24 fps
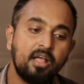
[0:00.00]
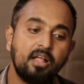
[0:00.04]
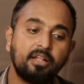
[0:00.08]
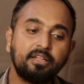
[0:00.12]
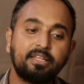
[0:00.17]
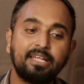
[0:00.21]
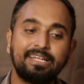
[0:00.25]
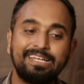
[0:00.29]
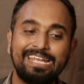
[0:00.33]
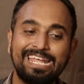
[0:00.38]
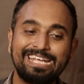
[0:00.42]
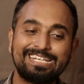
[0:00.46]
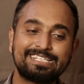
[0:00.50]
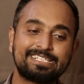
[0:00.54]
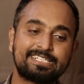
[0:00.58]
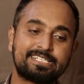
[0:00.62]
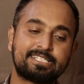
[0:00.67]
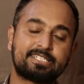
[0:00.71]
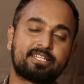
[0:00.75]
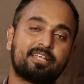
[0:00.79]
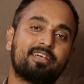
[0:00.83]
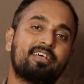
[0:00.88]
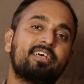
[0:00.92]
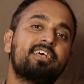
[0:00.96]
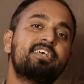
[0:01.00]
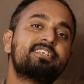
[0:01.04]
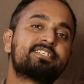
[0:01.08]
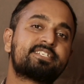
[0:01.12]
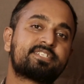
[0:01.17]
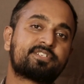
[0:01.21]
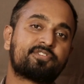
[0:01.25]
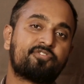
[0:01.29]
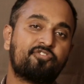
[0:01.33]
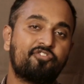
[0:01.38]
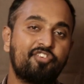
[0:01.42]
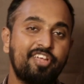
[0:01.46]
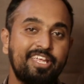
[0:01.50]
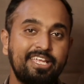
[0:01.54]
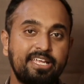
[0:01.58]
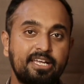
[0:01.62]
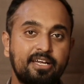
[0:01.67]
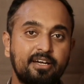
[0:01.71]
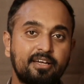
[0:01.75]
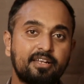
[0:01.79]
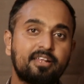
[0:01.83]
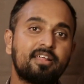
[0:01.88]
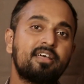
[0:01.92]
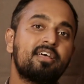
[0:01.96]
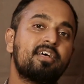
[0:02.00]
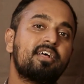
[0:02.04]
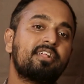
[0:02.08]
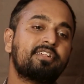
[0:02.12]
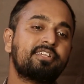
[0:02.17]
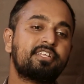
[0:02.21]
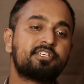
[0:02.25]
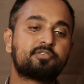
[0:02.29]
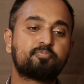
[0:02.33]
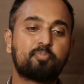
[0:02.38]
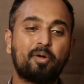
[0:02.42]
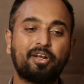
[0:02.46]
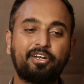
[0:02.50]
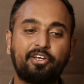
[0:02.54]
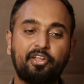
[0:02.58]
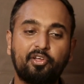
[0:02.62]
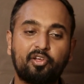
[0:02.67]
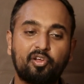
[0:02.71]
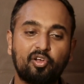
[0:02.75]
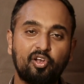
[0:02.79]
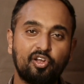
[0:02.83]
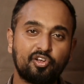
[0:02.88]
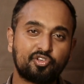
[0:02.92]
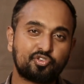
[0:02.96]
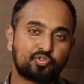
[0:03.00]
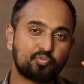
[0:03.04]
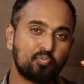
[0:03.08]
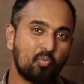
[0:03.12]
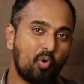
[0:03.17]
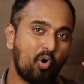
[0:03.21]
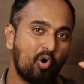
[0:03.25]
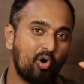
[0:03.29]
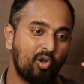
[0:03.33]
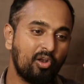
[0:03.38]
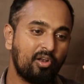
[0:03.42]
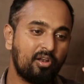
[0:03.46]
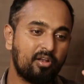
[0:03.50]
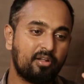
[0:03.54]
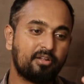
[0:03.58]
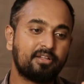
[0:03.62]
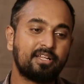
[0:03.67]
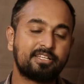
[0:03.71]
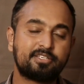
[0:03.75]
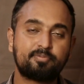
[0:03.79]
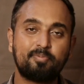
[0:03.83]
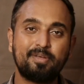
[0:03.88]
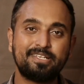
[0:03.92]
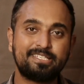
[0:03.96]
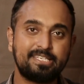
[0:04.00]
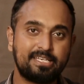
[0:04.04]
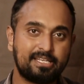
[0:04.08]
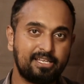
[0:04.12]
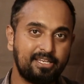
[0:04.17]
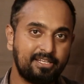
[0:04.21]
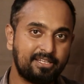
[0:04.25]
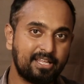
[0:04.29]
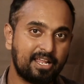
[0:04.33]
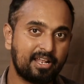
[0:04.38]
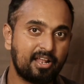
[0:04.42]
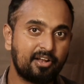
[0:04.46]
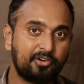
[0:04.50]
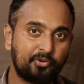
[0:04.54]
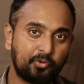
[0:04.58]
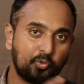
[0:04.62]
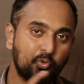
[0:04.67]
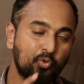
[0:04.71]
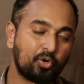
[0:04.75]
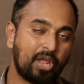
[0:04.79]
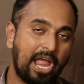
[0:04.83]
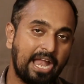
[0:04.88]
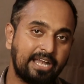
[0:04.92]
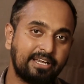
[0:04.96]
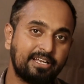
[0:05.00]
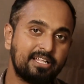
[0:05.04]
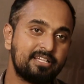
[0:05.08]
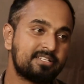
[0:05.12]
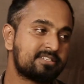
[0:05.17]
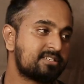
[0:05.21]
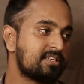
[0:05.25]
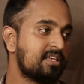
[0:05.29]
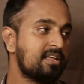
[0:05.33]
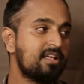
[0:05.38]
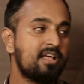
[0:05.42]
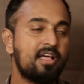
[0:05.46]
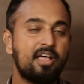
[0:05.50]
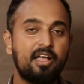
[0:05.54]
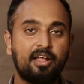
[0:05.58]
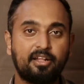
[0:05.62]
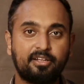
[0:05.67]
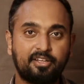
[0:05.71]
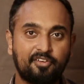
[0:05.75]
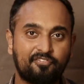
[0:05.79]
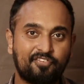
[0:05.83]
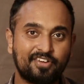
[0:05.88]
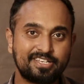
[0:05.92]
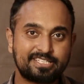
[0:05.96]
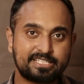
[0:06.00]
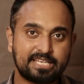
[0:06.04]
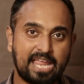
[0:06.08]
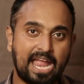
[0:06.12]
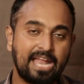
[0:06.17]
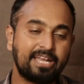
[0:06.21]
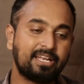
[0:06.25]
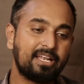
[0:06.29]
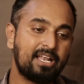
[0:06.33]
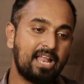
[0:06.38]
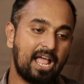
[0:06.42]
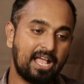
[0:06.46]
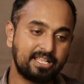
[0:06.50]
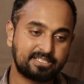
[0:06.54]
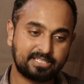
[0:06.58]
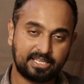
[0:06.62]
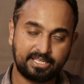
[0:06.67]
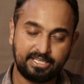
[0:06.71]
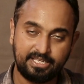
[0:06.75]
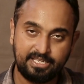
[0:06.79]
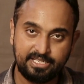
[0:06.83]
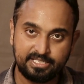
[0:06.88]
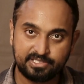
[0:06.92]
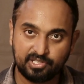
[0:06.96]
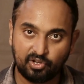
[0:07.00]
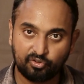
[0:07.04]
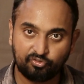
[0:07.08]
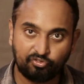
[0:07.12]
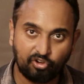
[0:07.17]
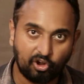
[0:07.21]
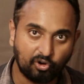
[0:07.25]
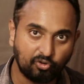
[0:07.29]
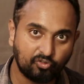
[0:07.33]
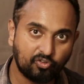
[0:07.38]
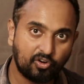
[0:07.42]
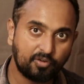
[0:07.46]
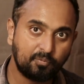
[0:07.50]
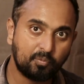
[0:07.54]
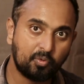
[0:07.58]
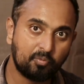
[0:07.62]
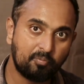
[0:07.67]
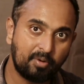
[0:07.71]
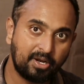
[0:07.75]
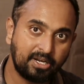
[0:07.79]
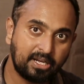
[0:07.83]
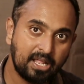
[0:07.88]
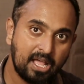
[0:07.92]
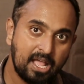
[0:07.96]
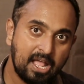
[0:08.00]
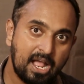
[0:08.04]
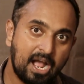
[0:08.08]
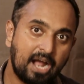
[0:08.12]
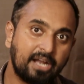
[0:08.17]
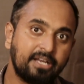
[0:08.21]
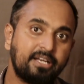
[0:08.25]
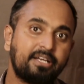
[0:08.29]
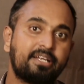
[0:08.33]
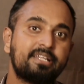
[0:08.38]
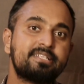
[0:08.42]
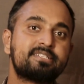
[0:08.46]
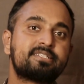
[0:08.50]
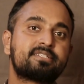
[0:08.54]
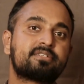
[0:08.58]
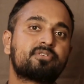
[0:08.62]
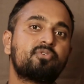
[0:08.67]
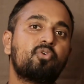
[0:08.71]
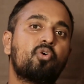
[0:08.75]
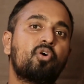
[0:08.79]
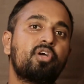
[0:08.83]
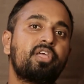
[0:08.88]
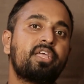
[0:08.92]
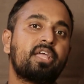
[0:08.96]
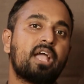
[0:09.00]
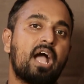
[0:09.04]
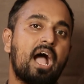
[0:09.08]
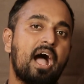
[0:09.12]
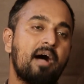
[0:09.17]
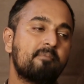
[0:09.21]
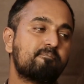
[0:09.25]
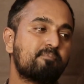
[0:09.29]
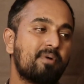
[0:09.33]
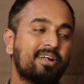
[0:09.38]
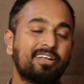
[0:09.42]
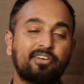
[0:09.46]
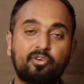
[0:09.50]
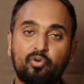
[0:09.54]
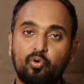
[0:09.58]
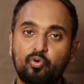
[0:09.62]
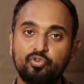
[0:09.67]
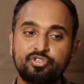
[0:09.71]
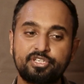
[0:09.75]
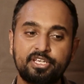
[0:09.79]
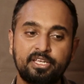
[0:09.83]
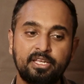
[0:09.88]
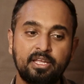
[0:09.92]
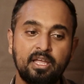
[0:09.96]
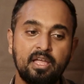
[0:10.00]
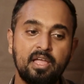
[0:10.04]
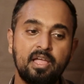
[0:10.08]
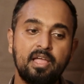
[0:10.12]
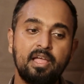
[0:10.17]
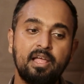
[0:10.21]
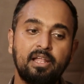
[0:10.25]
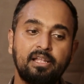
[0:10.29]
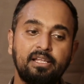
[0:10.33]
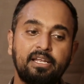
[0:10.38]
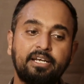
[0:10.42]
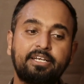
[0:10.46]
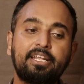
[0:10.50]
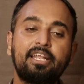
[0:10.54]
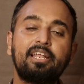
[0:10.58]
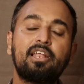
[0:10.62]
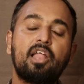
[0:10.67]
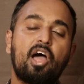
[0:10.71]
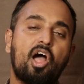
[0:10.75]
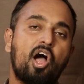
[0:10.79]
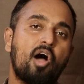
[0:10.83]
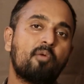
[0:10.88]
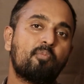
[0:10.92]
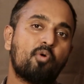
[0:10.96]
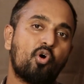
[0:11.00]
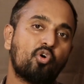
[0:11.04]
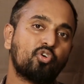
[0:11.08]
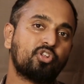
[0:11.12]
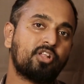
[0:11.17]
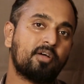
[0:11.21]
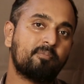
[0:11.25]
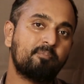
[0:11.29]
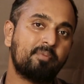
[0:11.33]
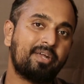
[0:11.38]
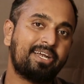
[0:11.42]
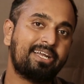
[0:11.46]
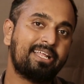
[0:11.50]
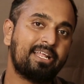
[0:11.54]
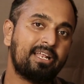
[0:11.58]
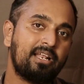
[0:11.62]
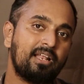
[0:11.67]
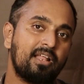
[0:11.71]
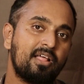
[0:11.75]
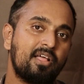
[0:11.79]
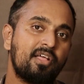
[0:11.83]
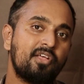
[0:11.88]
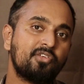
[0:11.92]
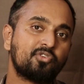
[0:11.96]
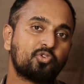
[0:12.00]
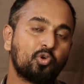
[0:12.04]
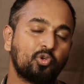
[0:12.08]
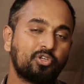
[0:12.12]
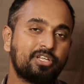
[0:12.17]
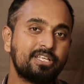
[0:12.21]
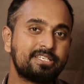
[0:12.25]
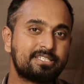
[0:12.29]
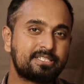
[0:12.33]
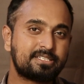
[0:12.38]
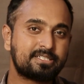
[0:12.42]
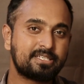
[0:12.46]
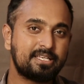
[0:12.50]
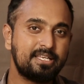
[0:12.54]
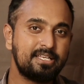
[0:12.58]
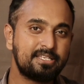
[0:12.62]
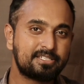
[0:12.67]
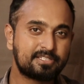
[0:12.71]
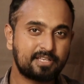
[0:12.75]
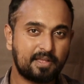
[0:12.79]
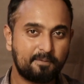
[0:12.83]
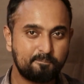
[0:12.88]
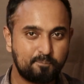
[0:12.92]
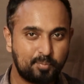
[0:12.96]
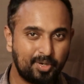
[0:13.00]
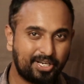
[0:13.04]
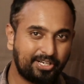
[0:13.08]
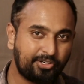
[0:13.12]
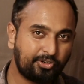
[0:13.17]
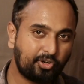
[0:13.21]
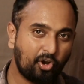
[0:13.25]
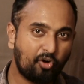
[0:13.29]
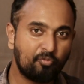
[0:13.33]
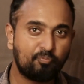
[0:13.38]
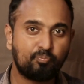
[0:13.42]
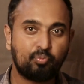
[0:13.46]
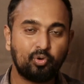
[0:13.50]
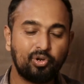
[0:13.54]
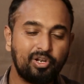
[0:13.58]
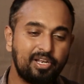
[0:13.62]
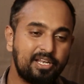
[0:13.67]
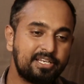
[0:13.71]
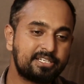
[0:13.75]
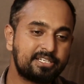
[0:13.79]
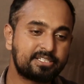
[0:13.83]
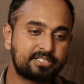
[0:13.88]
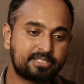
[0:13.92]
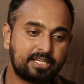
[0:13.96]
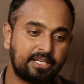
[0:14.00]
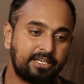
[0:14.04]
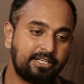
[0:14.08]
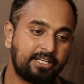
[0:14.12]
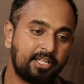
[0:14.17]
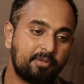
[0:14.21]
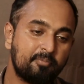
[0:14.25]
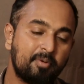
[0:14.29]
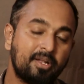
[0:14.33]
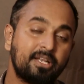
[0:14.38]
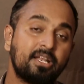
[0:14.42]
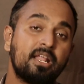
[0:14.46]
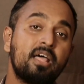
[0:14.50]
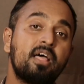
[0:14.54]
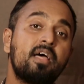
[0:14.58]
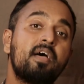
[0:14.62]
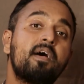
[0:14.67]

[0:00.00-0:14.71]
The next is Winger. This particular small, that's basically there are two candles. The first candle has a ease of downward movement and it is going up and closing little above the middle. So this is a bit of bullish sentiment.